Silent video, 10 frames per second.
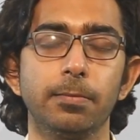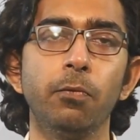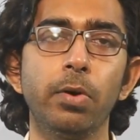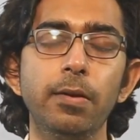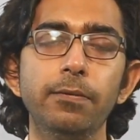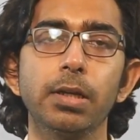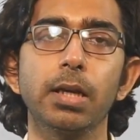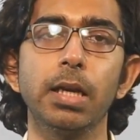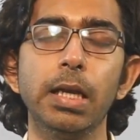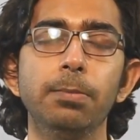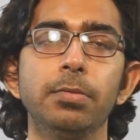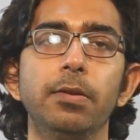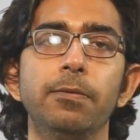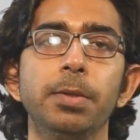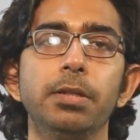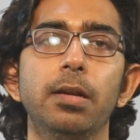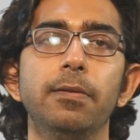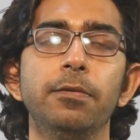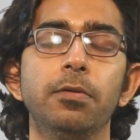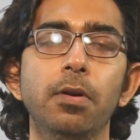One of the claims of Michel
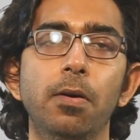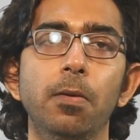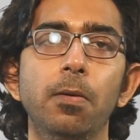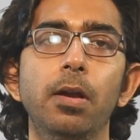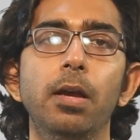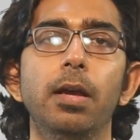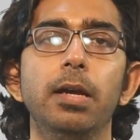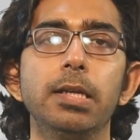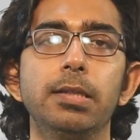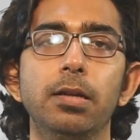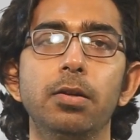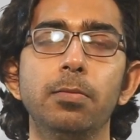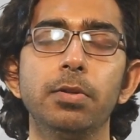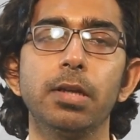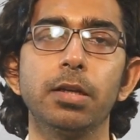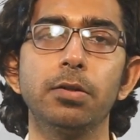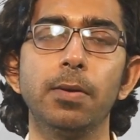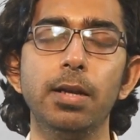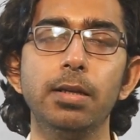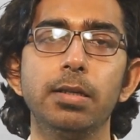Foucault is that
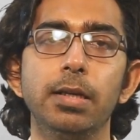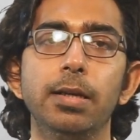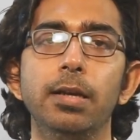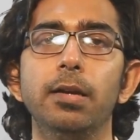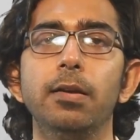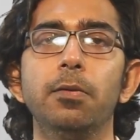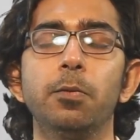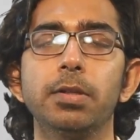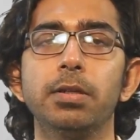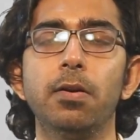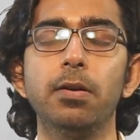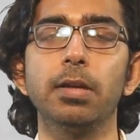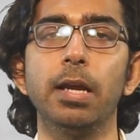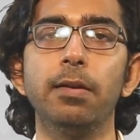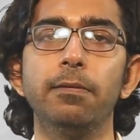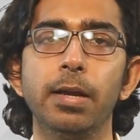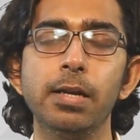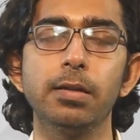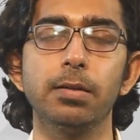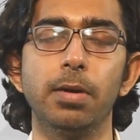homosexuality was not
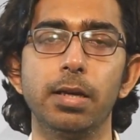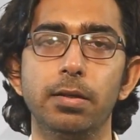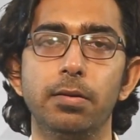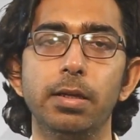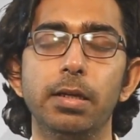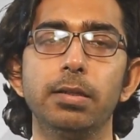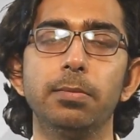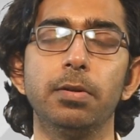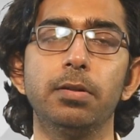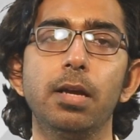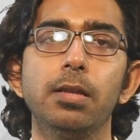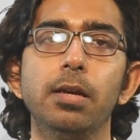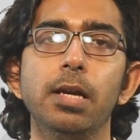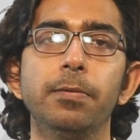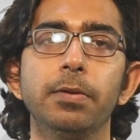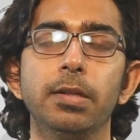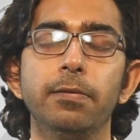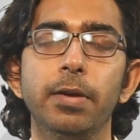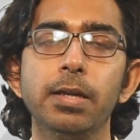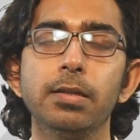invented by the Greeks, but rather it was
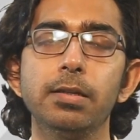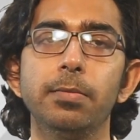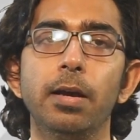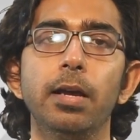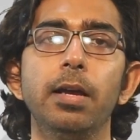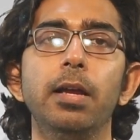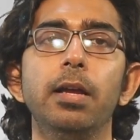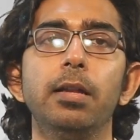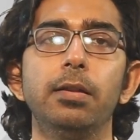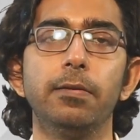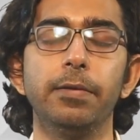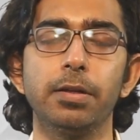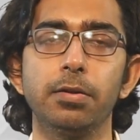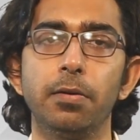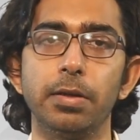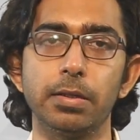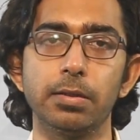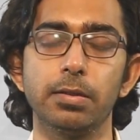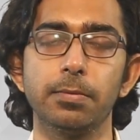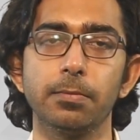invented by the
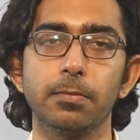Victorians.